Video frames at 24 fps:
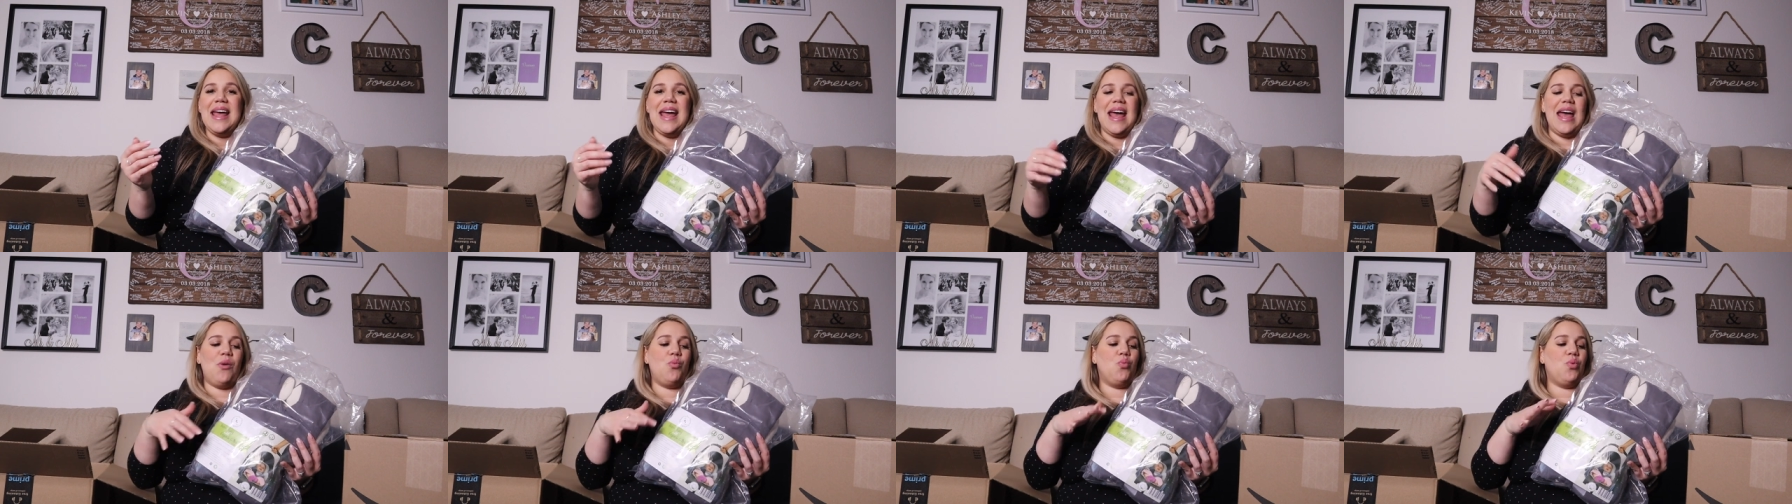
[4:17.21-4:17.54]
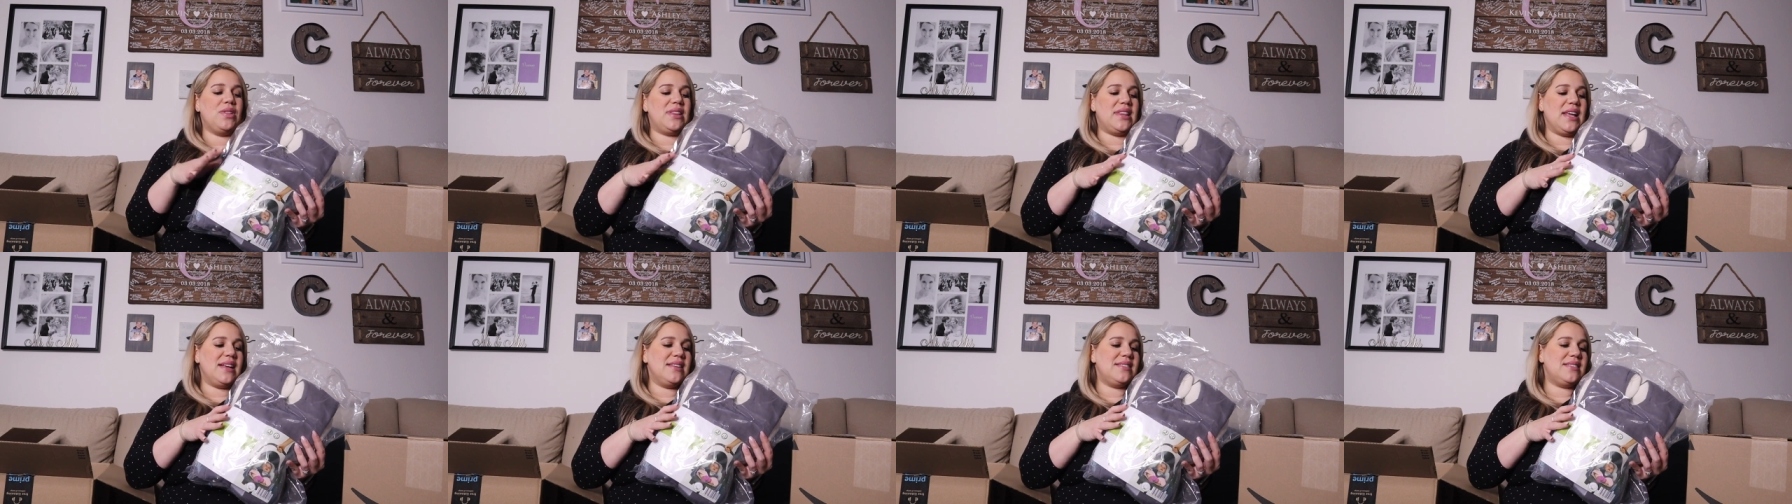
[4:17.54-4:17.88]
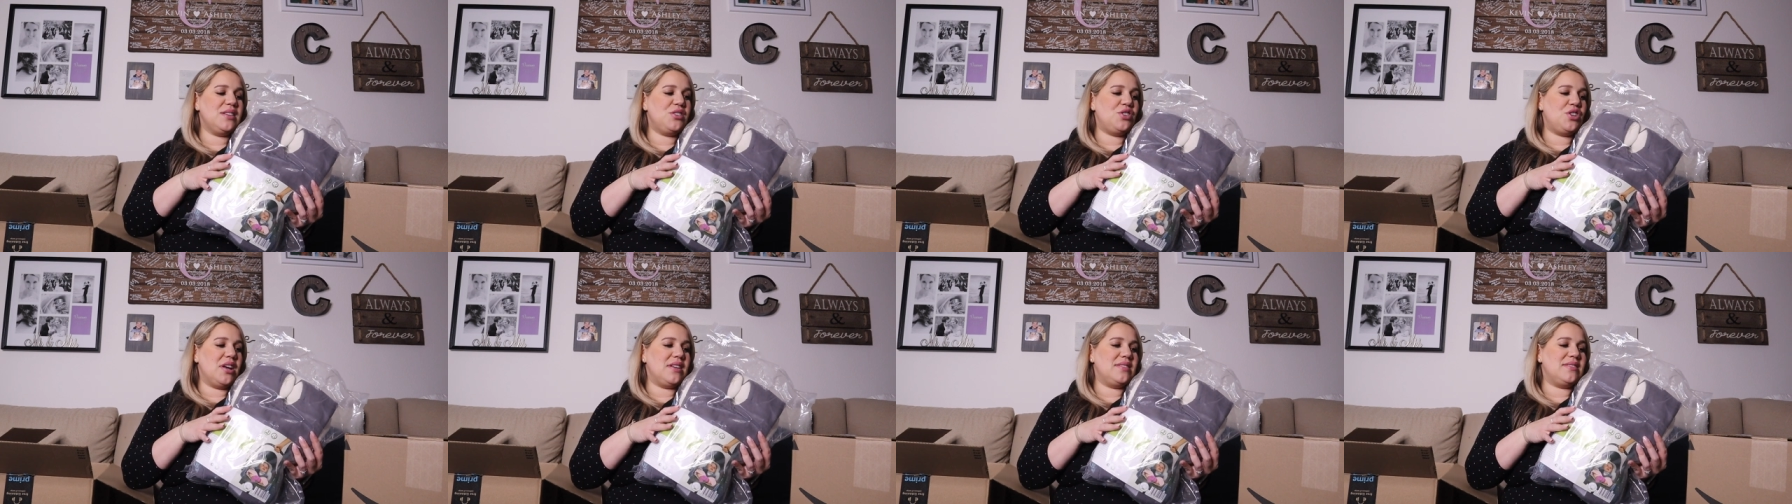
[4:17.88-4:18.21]
And what they
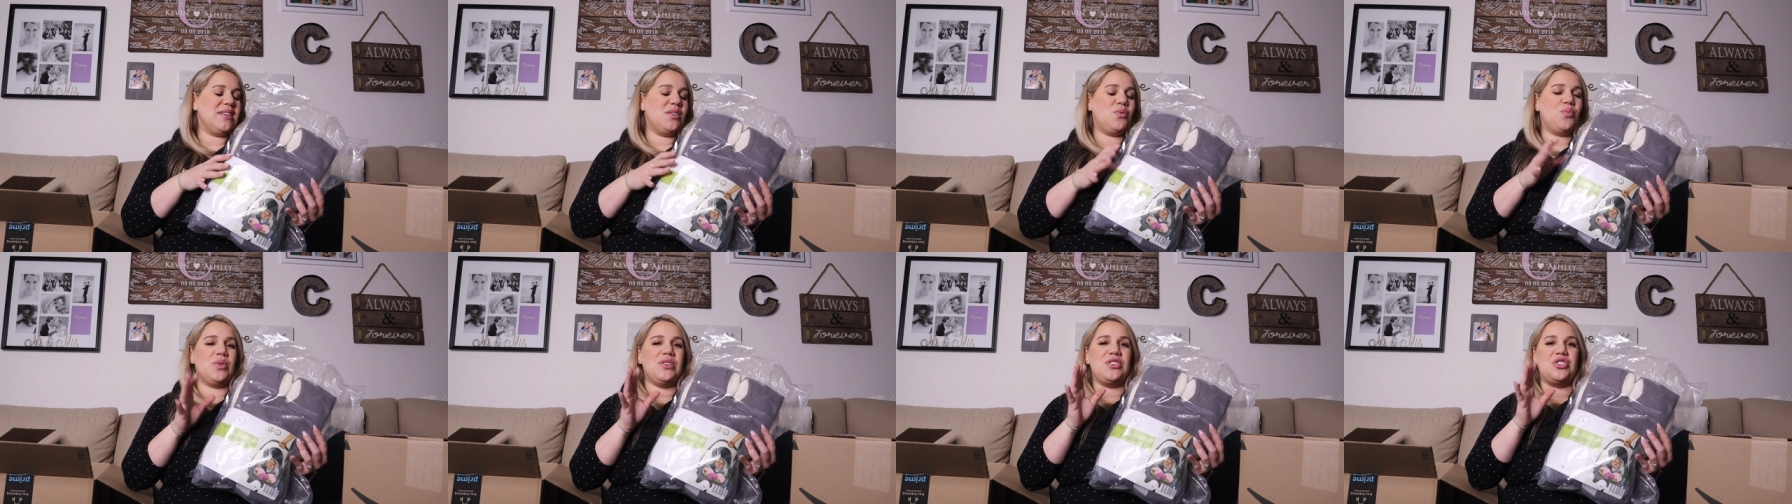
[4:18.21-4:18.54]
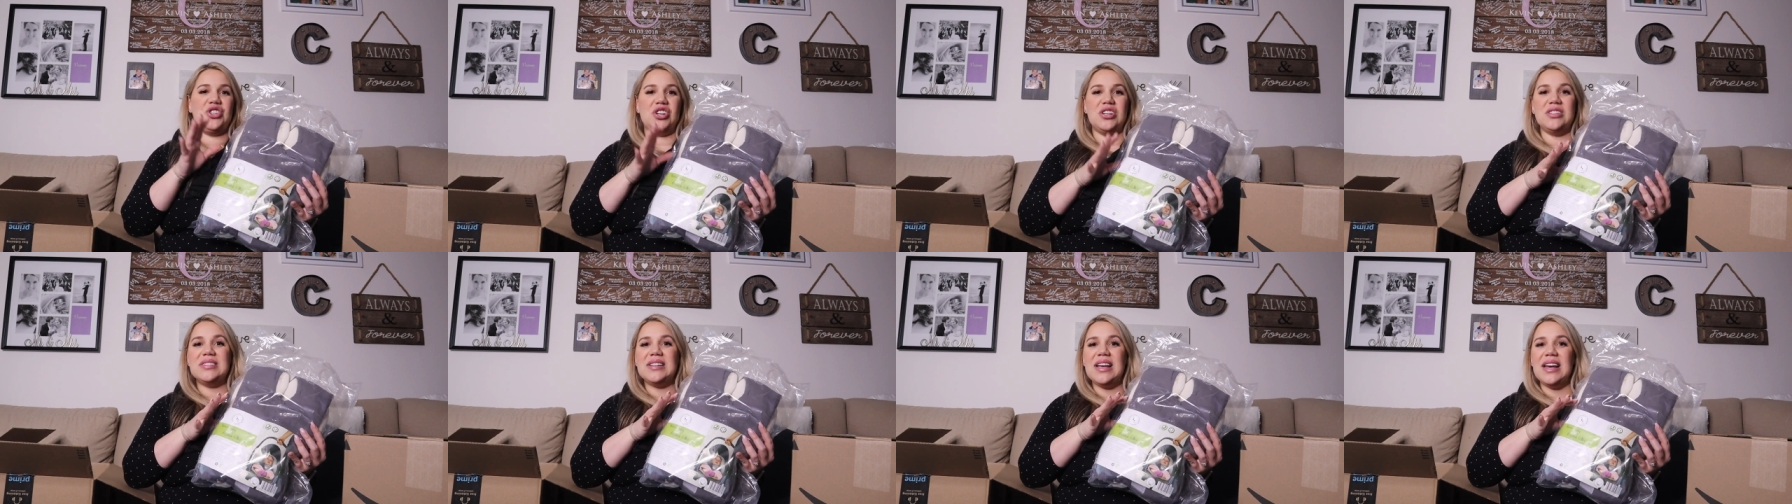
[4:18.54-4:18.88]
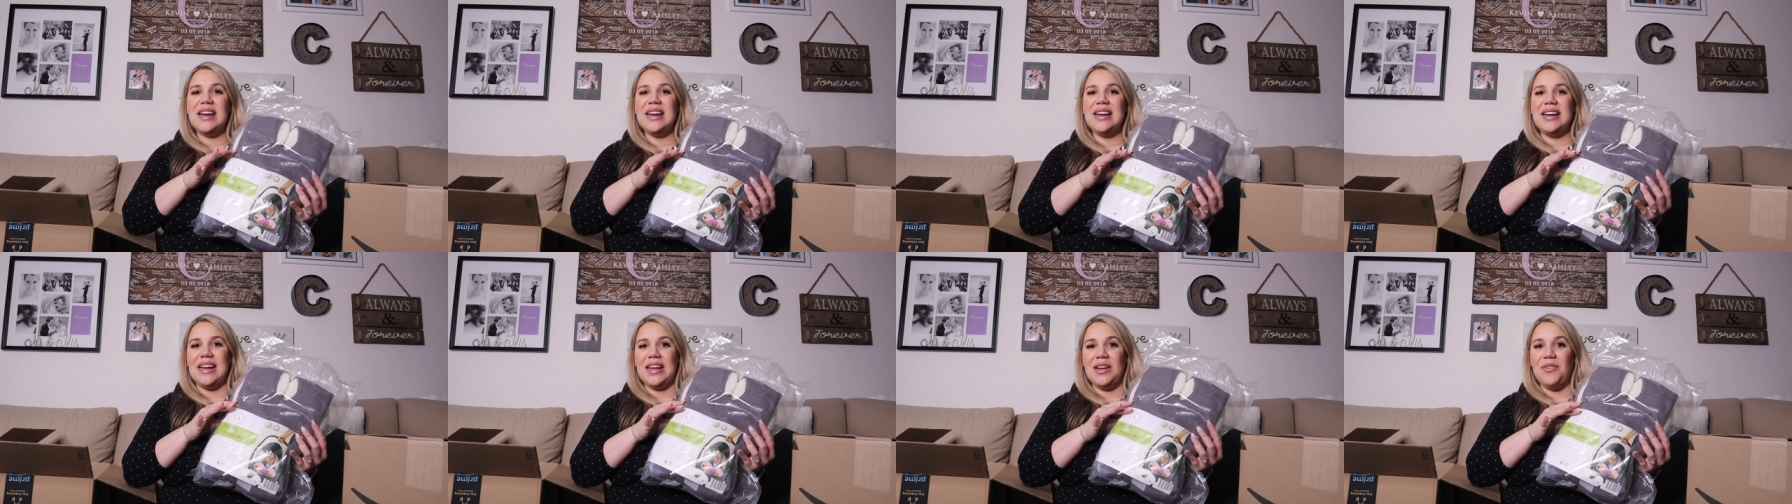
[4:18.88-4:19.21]
suggested was just
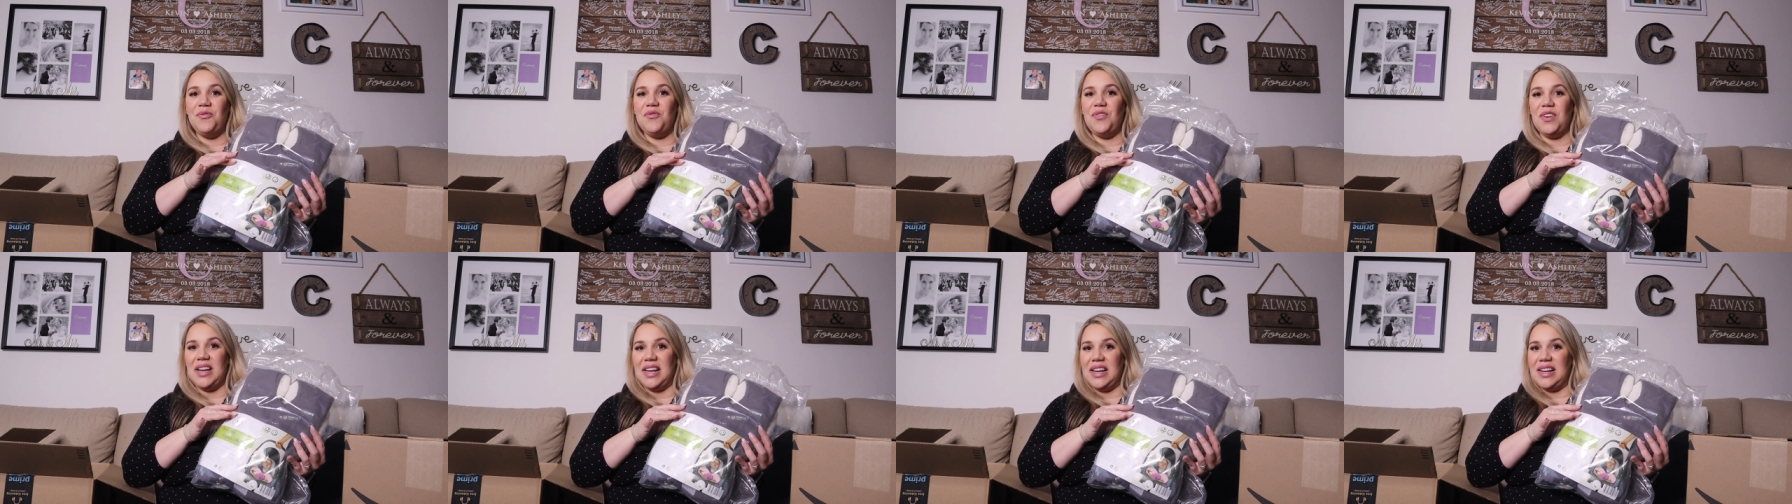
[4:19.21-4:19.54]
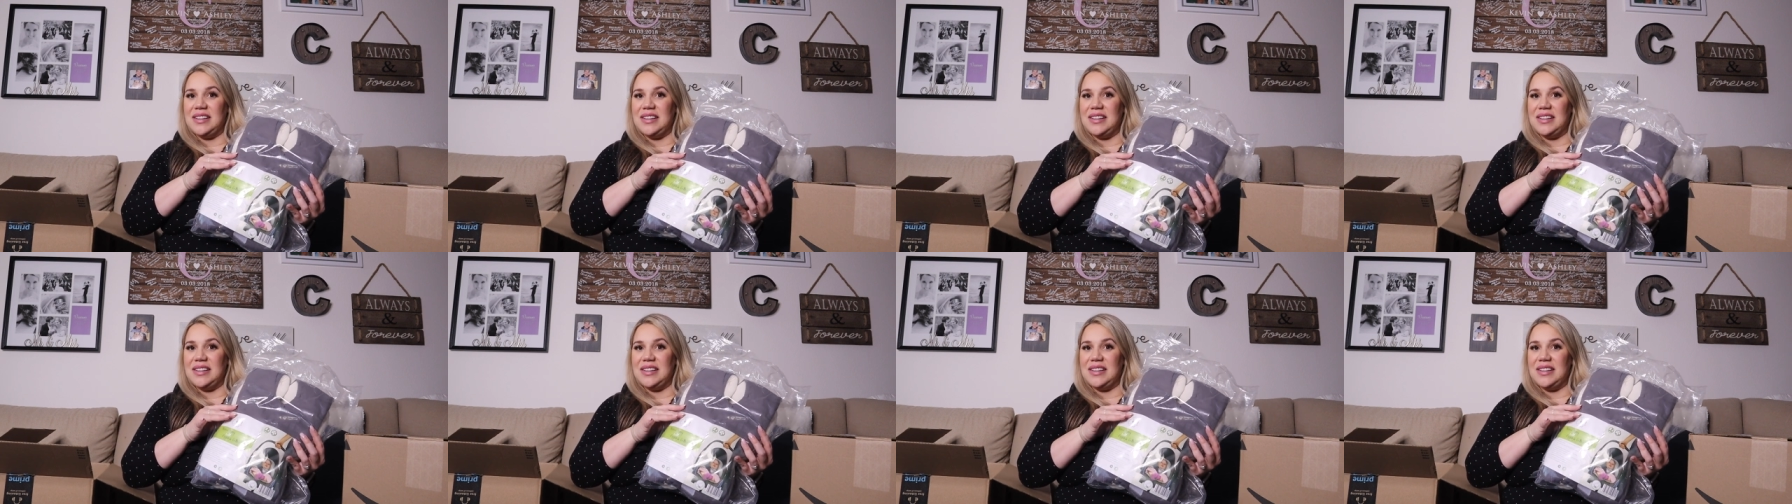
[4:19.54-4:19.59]
get an infant